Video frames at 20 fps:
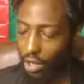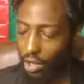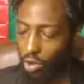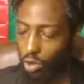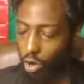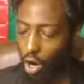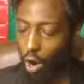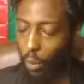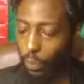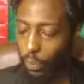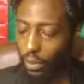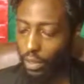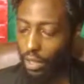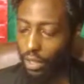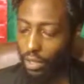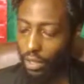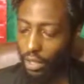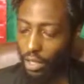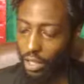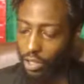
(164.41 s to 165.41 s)
trumpet
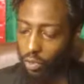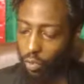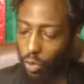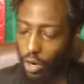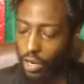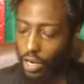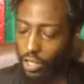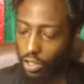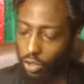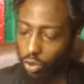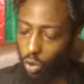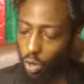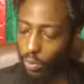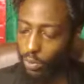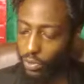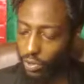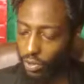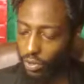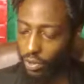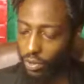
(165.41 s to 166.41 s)
is written in
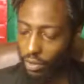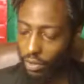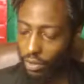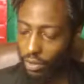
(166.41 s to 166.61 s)
scriptures.